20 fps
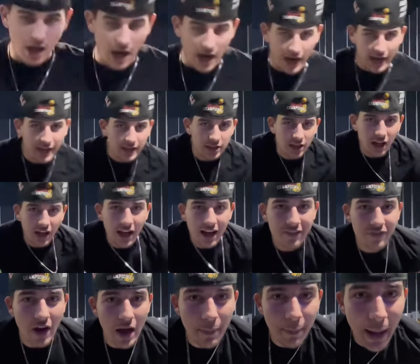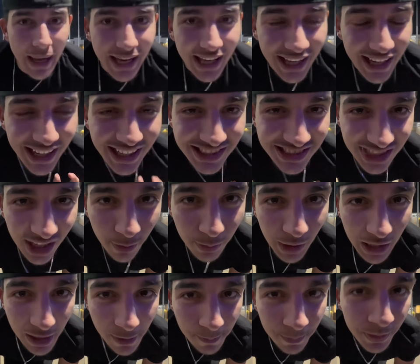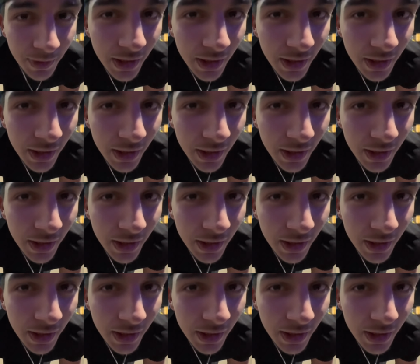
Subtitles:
right, look. If I make it in something,